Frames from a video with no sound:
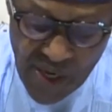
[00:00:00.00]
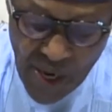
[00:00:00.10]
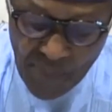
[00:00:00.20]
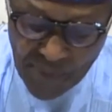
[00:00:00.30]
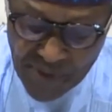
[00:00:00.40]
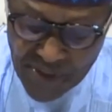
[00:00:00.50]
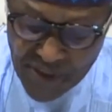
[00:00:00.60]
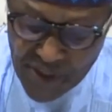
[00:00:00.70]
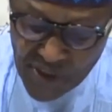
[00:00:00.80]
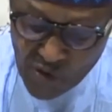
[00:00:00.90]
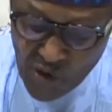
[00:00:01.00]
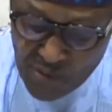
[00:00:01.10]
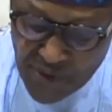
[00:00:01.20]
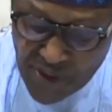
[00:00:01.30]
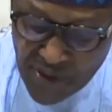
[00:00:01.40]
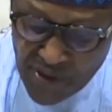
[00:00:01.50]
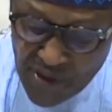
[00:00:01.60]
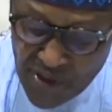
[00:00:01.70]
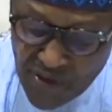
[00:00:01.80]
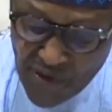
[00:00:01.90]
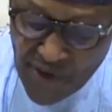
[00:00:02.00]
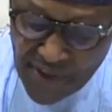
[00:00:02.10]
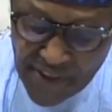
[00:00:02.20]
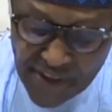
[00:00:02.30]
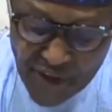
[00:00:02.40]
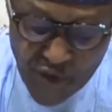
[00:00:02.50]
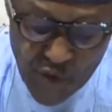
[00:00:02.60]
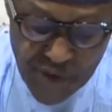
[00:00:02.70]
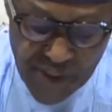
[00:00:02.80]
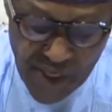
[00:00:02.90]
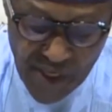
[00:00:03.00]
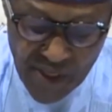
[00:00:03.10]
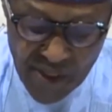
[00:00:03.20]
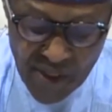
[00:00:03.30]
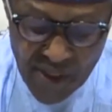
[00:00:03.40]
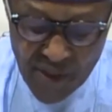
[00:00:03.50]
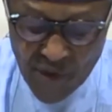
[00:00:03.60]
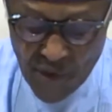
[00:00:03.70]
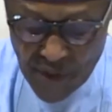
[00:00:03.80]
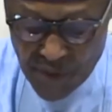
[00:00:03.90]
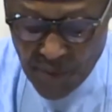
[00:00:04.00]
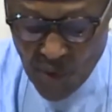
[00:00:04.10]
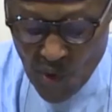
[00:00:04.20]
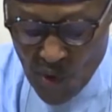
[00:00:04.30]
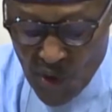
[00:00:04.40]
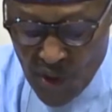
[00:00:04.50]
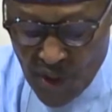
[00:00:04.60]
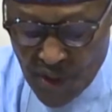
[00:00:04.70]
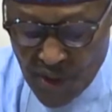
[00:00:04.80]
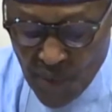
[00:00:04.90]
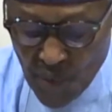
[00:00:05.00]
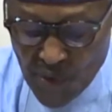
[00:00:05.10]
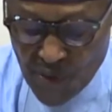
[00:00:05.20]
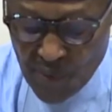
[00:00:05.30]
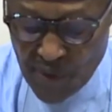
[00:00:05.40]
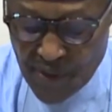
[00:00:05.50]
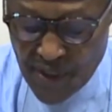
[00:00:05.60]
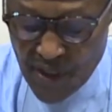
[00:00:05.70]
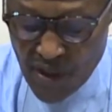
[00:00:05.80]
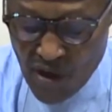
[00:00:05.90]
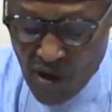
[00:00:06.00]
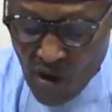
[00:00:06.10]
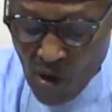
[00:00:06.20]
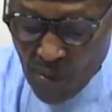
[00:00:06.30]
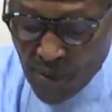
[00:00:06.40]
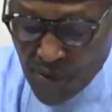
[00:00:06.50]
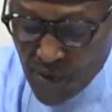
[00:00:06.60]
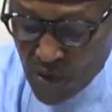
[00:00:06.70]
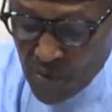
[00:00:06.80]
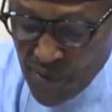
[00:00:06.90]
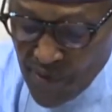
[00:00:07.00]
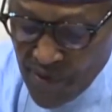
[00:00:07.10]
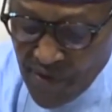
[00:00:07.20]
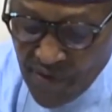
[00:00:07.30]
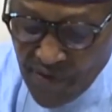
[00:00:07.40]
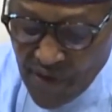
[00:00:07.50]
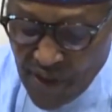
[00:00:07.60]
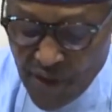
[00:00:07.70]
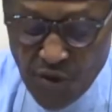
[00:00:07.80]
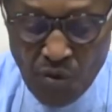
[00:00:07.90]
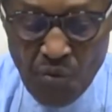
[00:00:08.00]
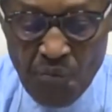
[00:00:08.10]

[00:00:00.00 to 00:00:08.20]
a presidential committee to engage Twitter to explore the possibility of resolving the issue.